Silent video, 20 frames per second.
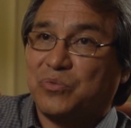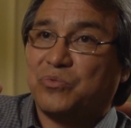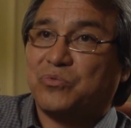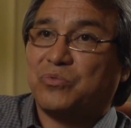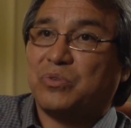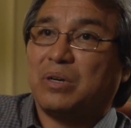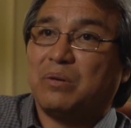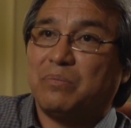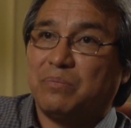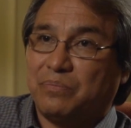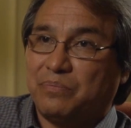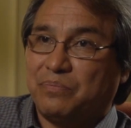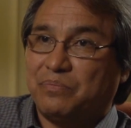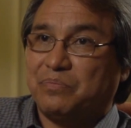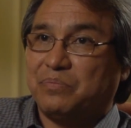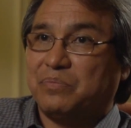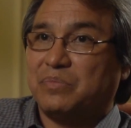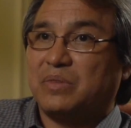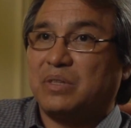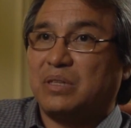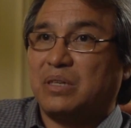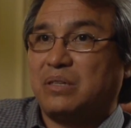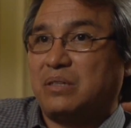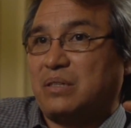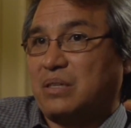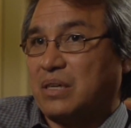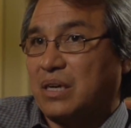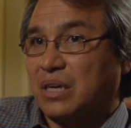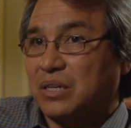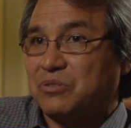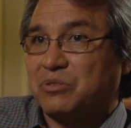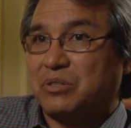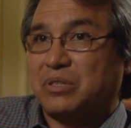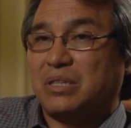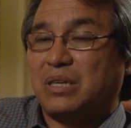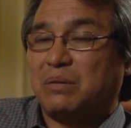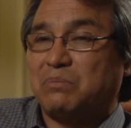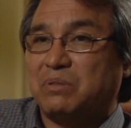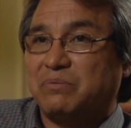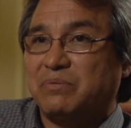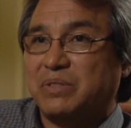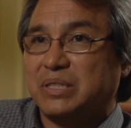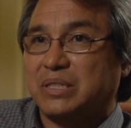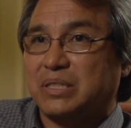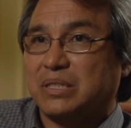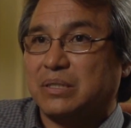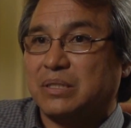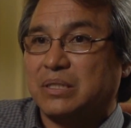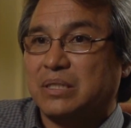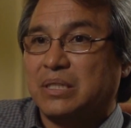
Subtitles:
from the country that I'm to visit.